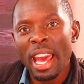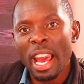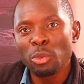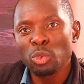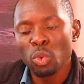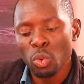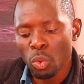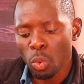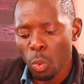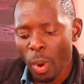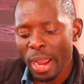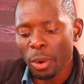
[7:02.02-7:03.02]
how to
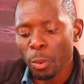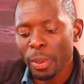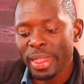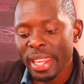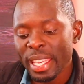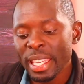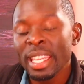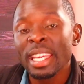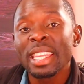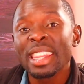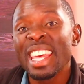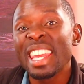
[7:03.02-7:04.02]
work within
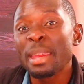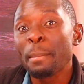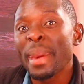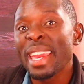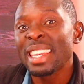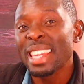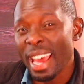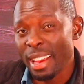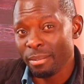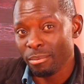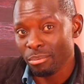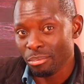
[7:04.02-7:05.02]
the remainder.
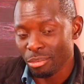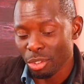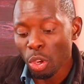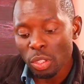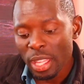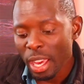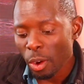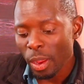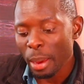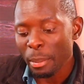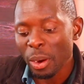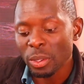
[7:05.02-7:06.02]
Not the
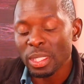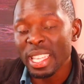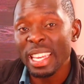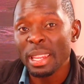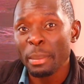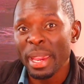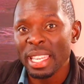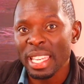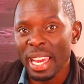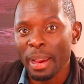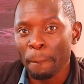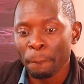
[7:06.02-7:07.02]
whole amount, the
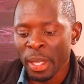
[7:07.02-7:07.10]
remainder.